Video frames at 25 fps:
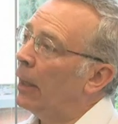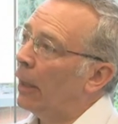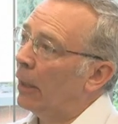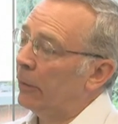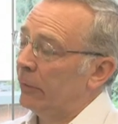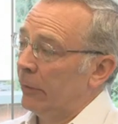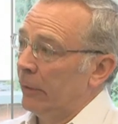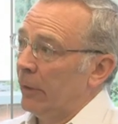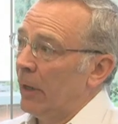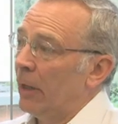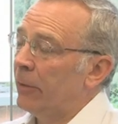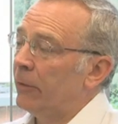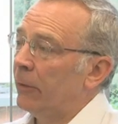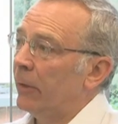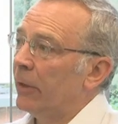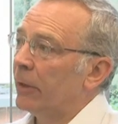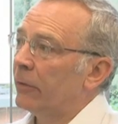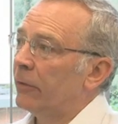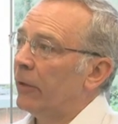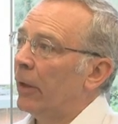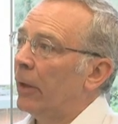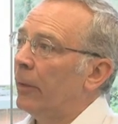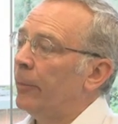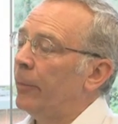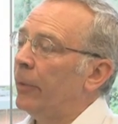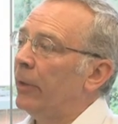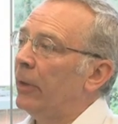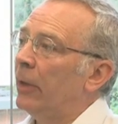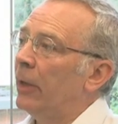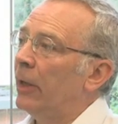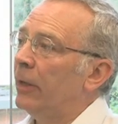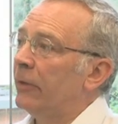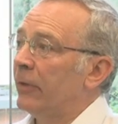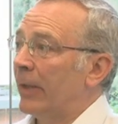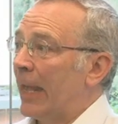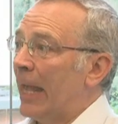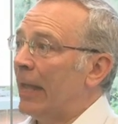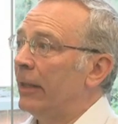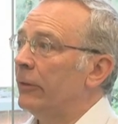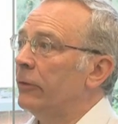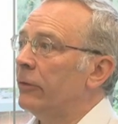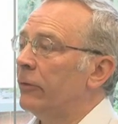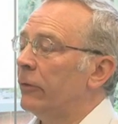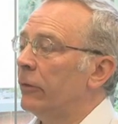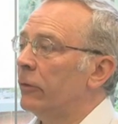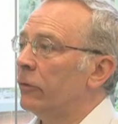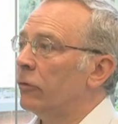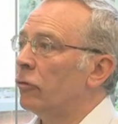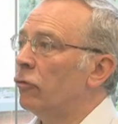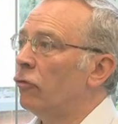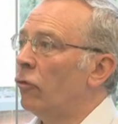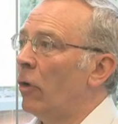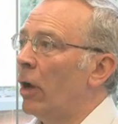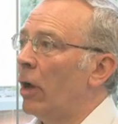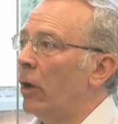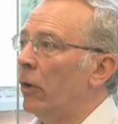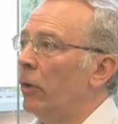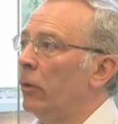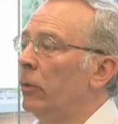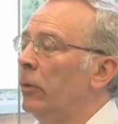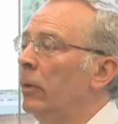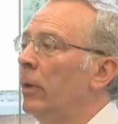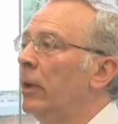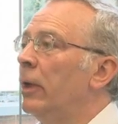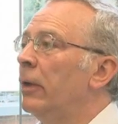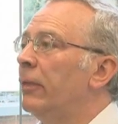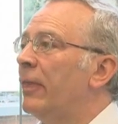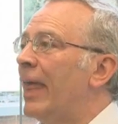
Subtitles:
As another example, as cancers grow,